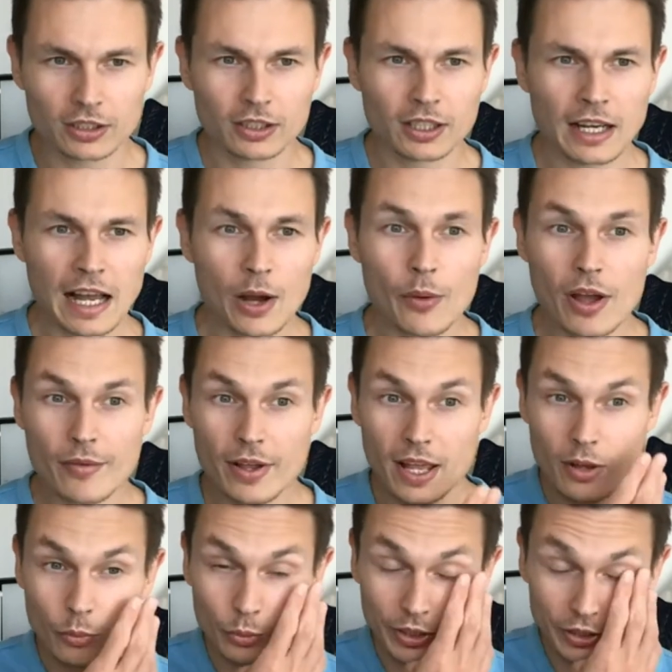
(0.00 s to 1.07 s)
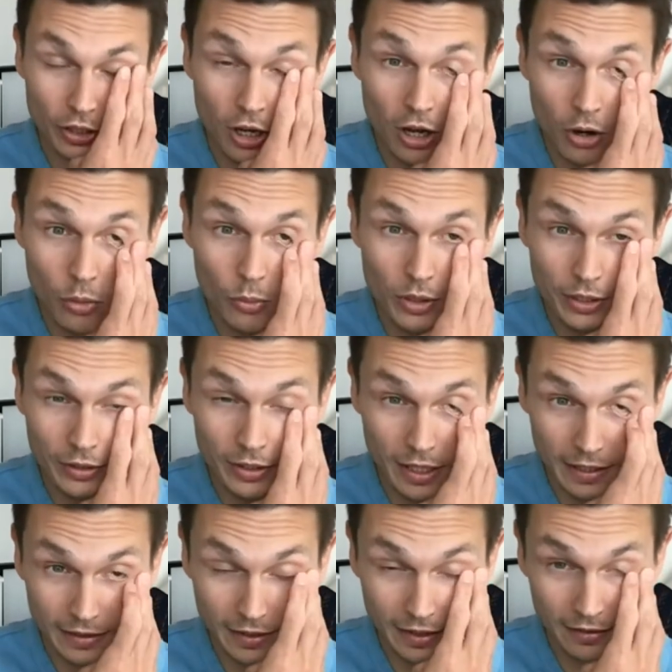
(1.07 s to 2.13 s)
However, we know
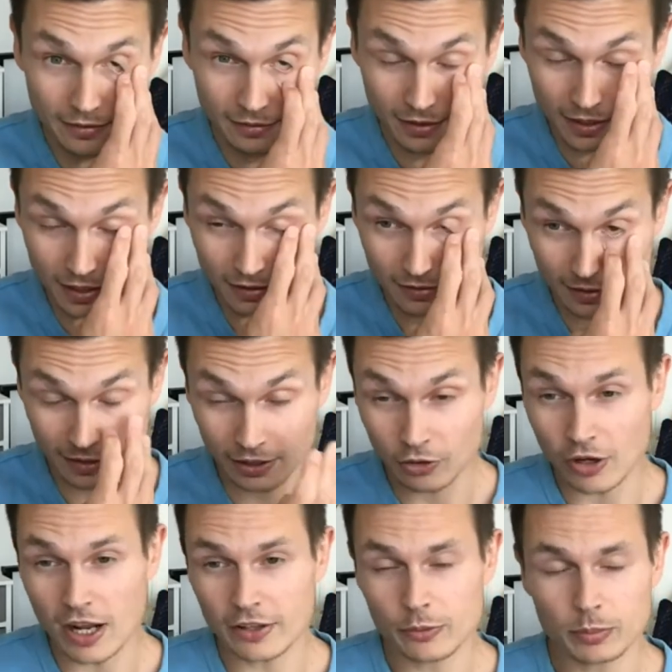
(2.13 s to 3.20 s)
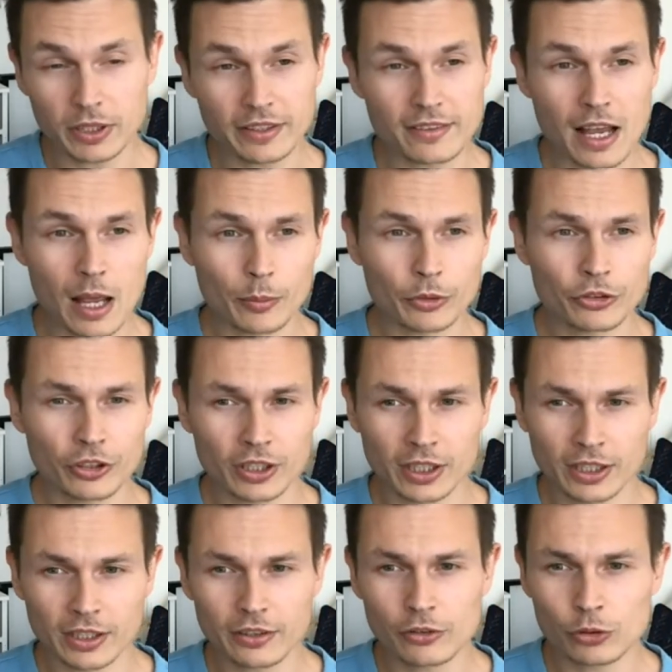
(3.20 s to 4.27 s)
that this is incredibly
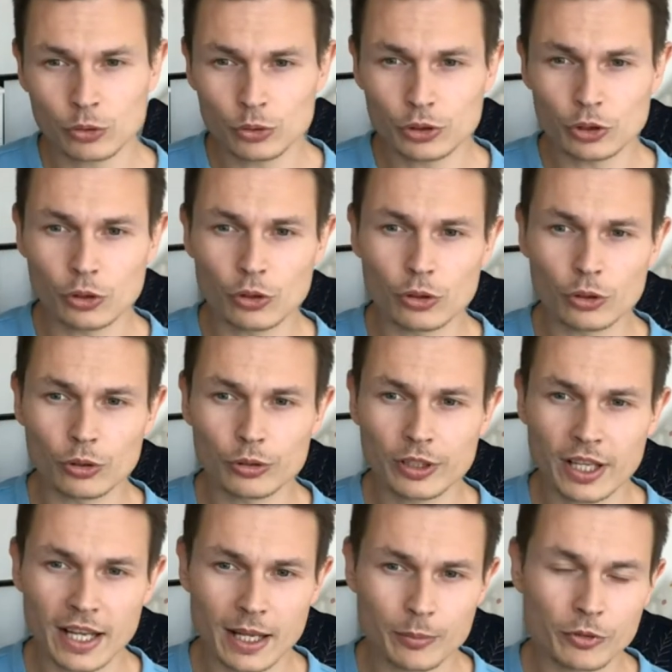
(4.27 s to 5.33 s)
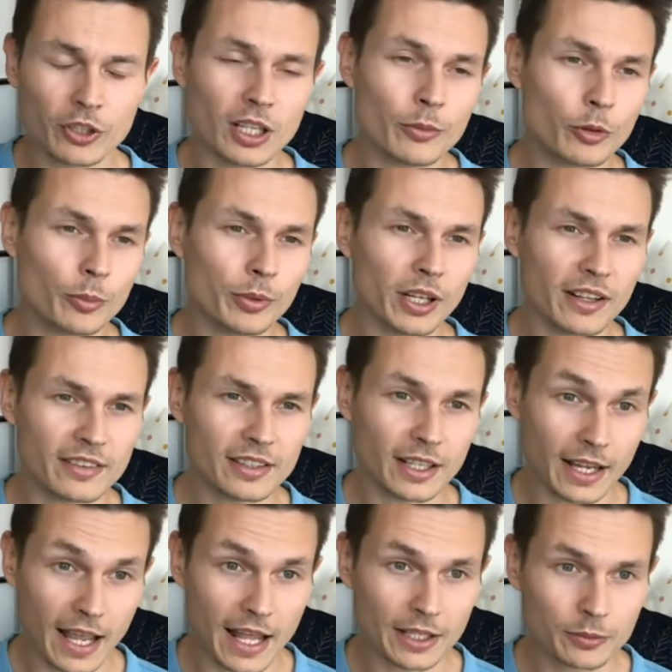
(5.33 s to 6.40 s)
damaging to your deliverability
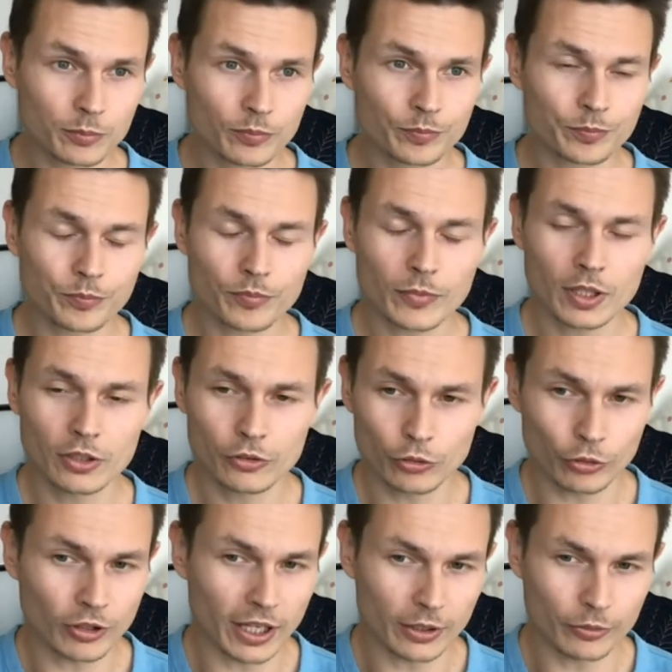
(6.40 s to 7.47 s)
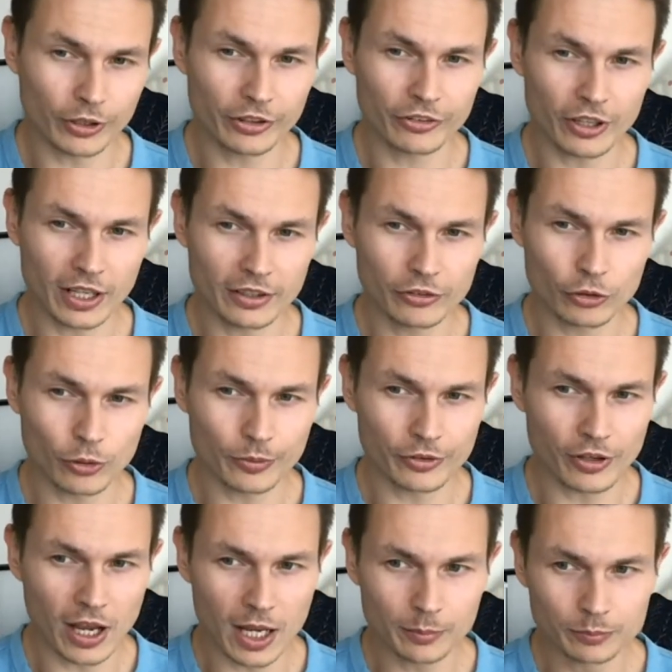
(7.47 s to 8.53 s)
again, just like resends over
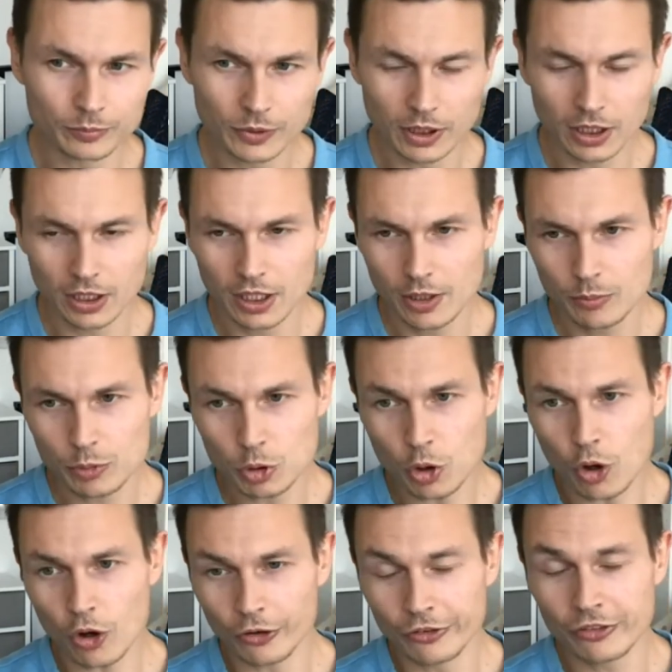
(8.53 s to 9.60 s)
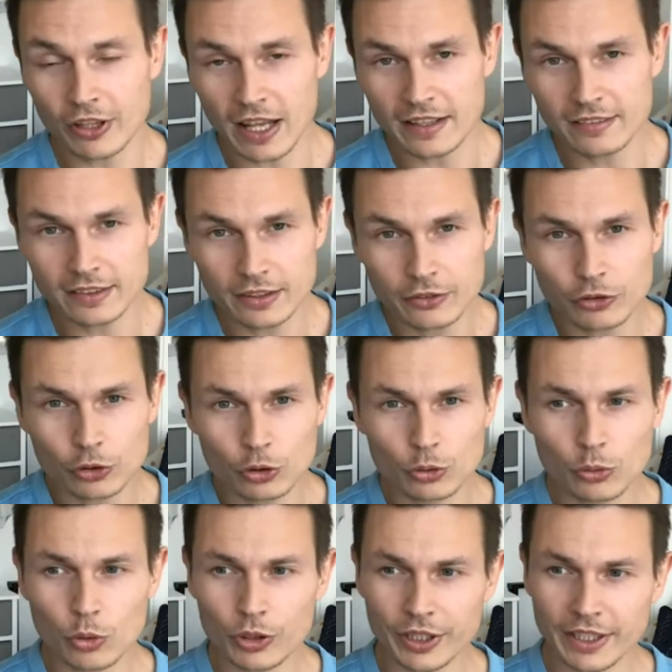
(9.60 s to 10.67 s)
time, because sending to
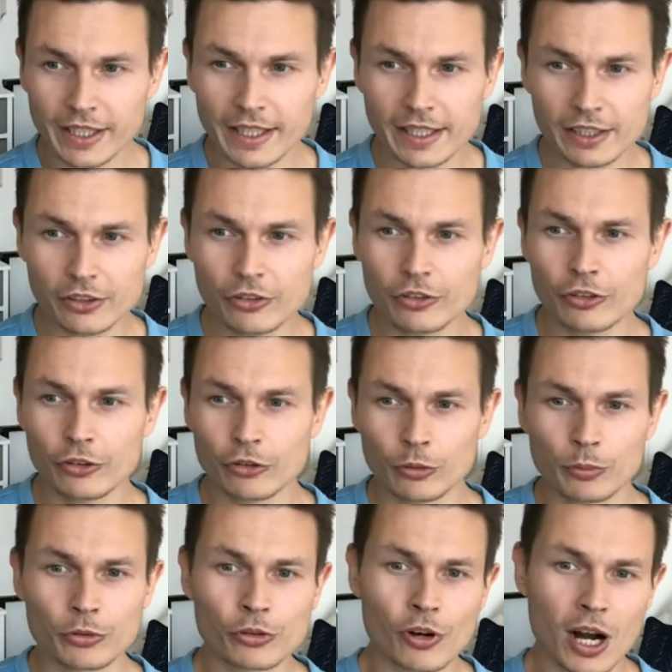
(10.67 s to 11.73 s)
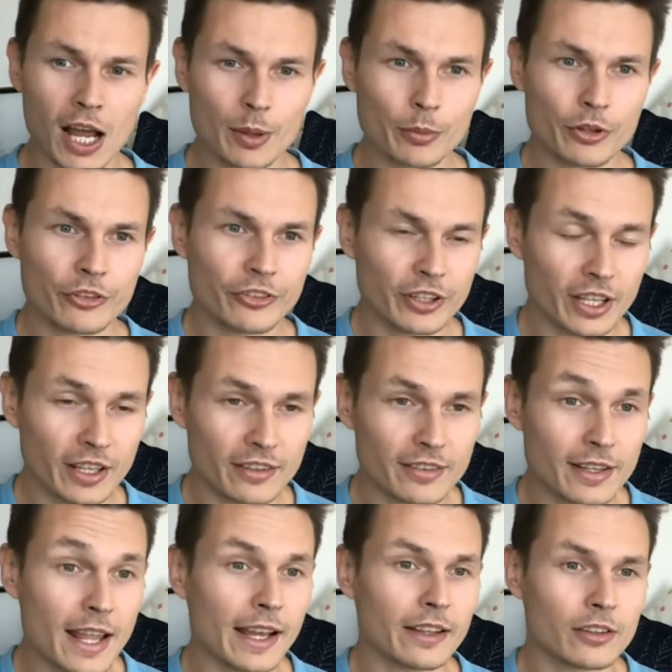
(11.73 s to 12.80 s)
unengaged subscribers is a
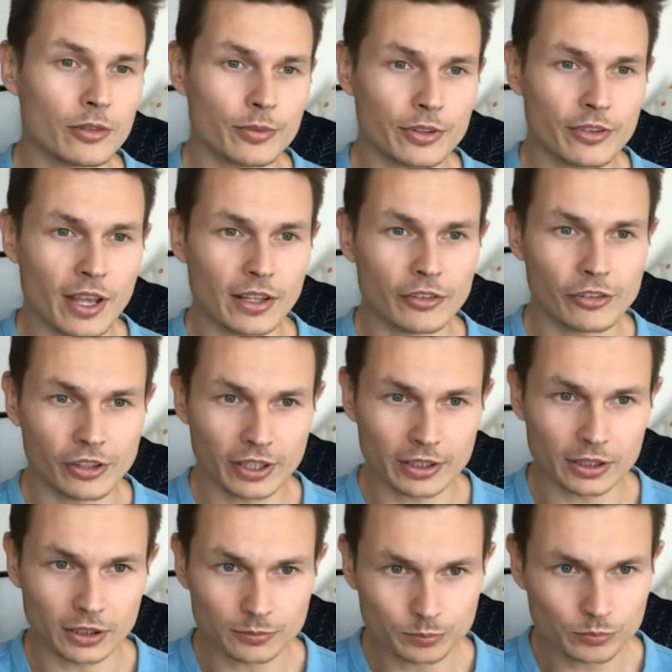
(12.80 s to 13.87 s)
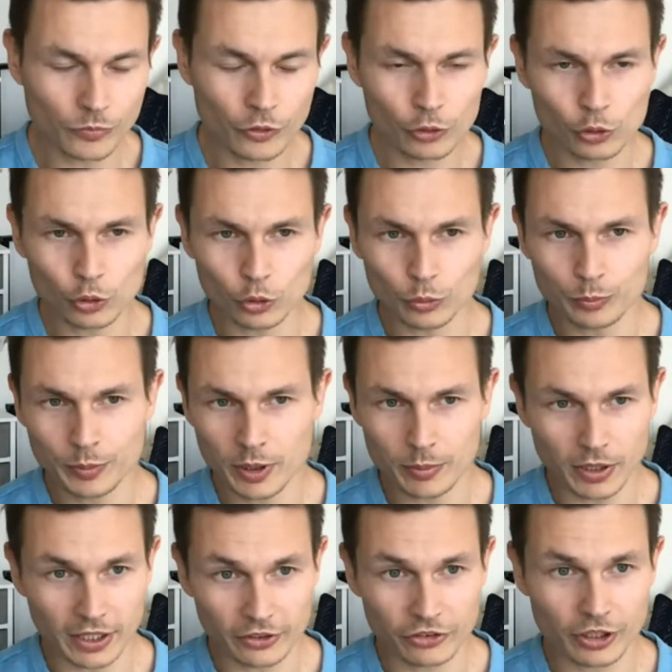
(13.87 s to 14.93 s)
negative intent signal to people
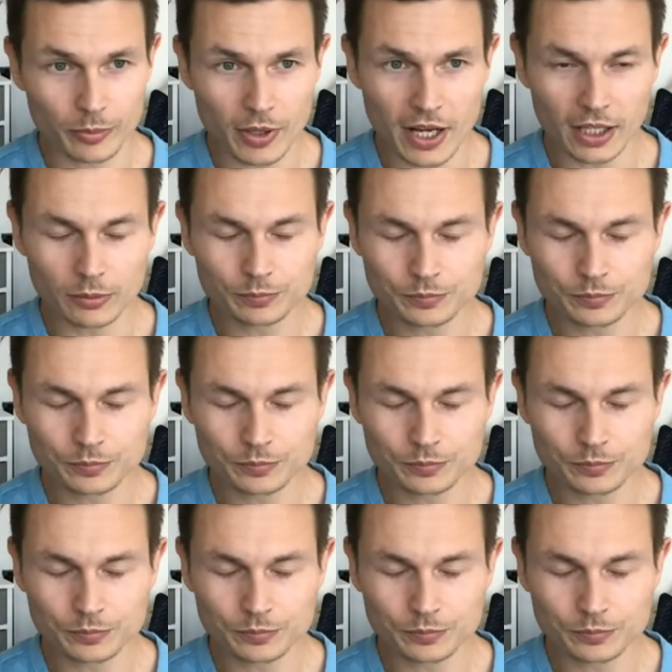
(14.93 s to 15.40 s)
like Gmail,